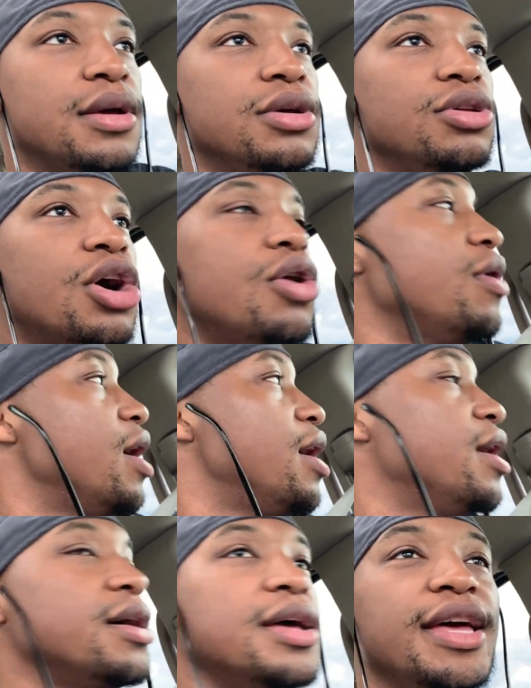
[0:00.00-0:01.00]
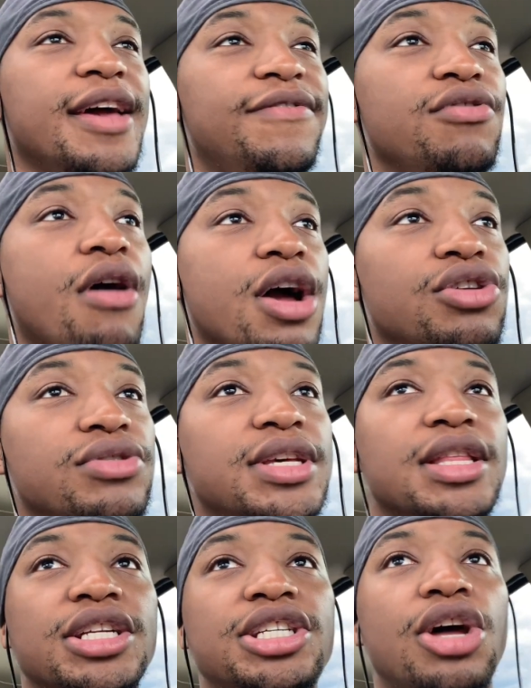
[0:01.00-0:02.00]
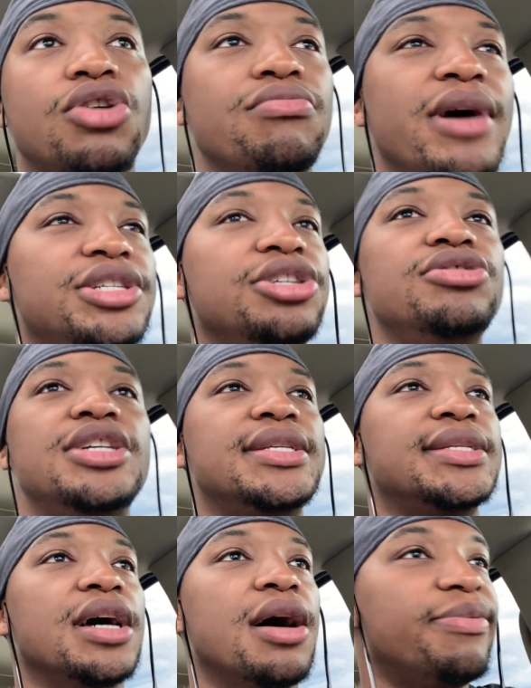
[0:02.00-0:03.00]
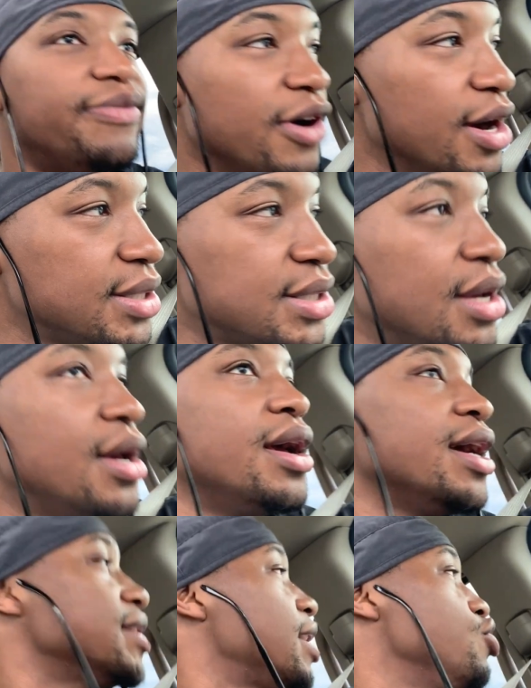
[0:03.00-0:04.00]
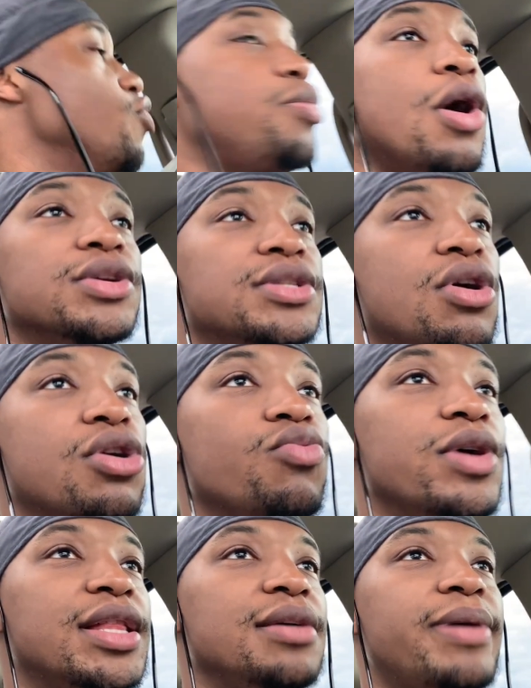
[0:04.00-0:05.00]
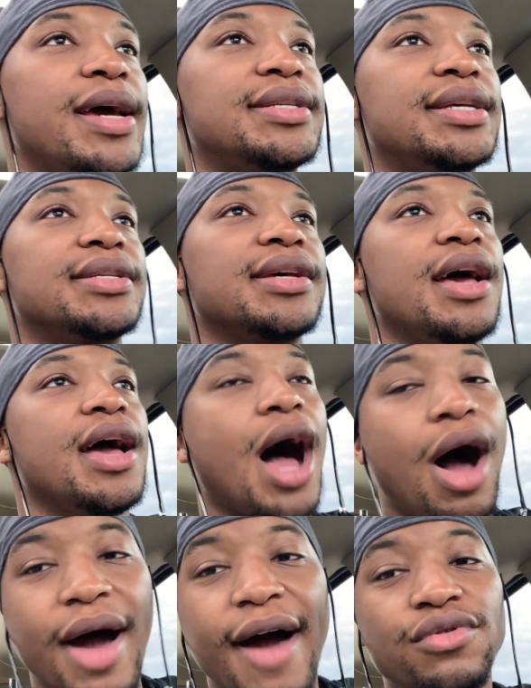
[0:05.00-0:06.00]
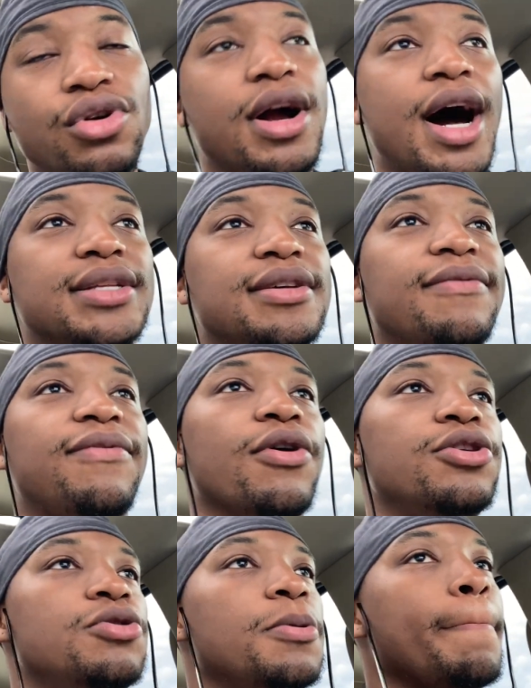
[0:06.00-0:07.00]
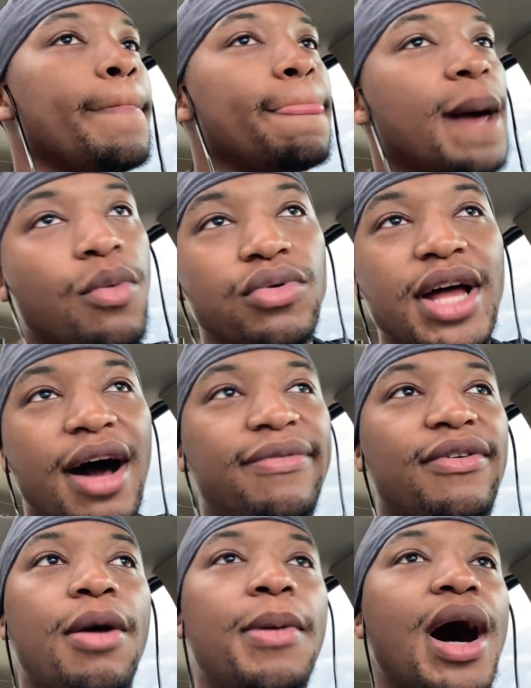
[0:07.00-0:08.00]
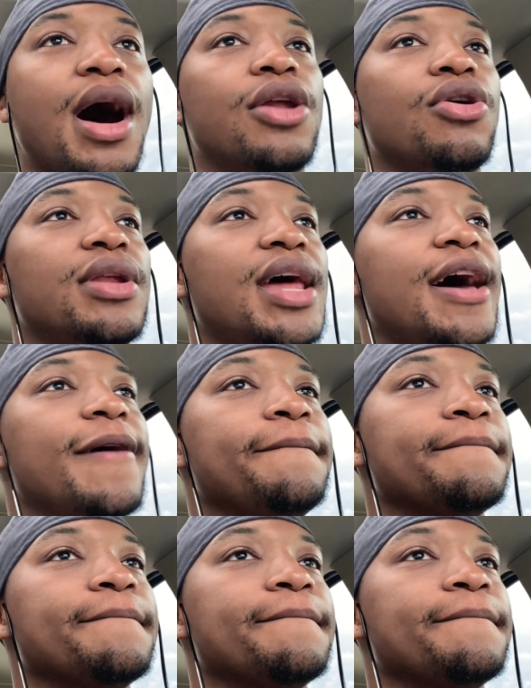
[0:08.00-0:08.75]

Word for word: You know, if you are new to the channel, make sure you just sub first, because I do post on a weekly basis. I'll have new content for you. I will not fall behind on that.